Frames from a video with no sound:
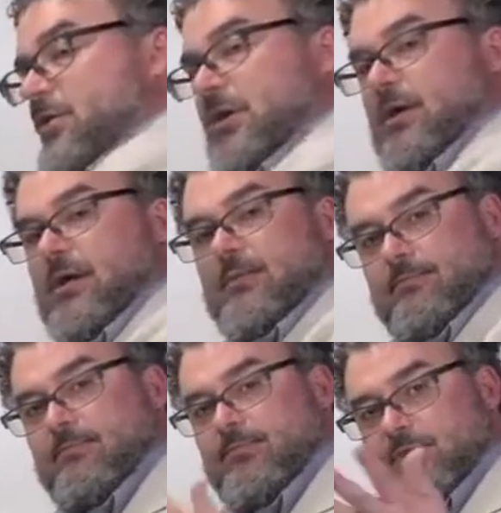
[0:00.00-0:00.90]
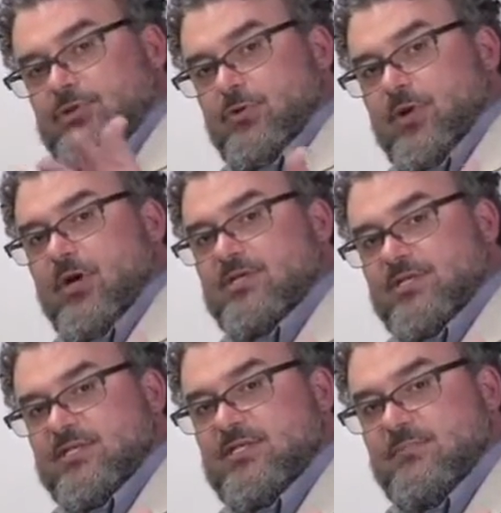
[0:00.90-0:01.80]
you're going to do an
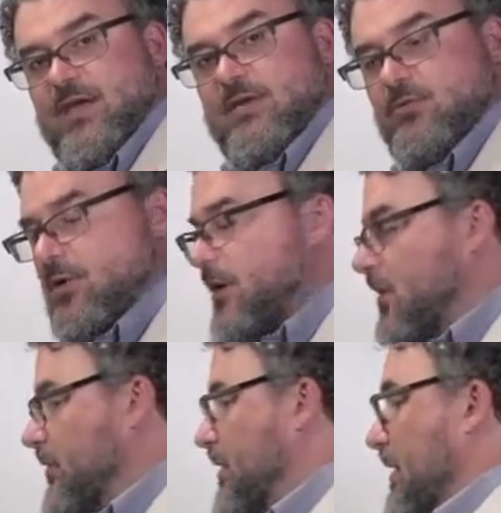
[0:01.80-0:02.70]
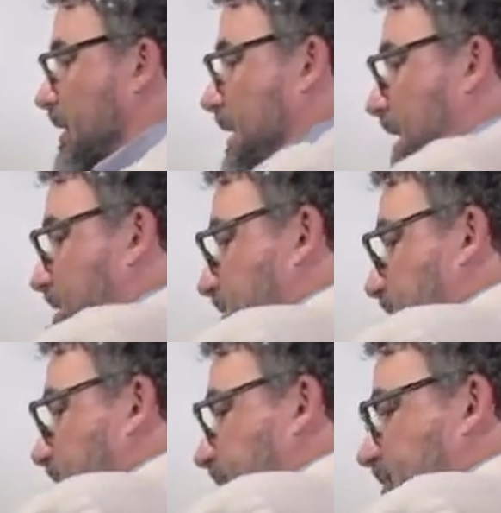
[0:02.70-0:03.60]
assisted manual load, it has
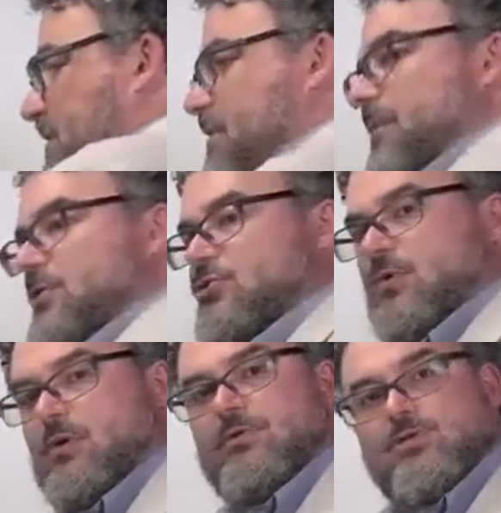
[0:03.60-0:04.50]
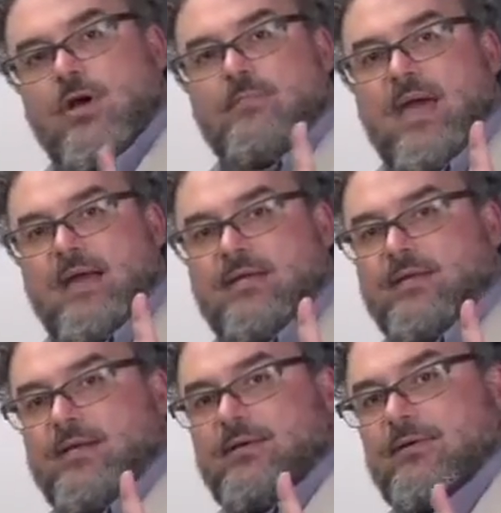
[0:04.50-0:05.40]
lifted the pinch rollers
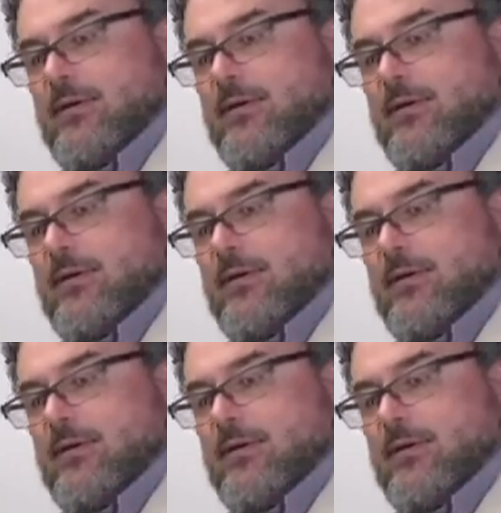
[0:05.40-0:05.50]
automatically.